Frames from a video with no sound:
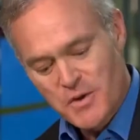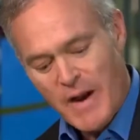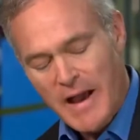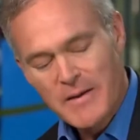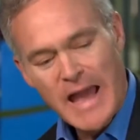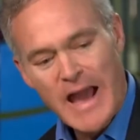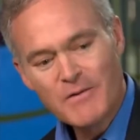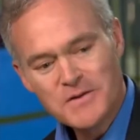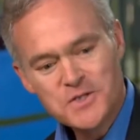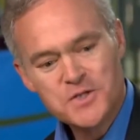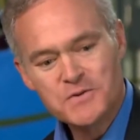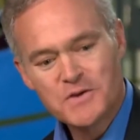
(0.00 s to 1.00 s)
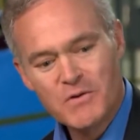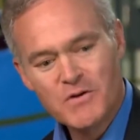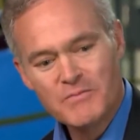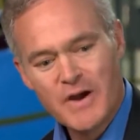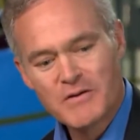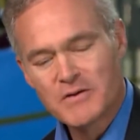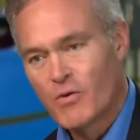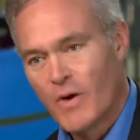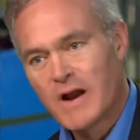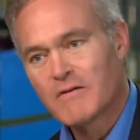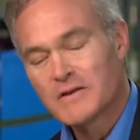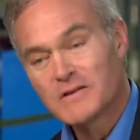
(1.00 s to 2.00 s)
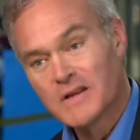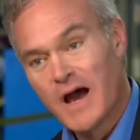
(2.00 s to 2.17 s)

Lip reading: So how did you go about acquiring the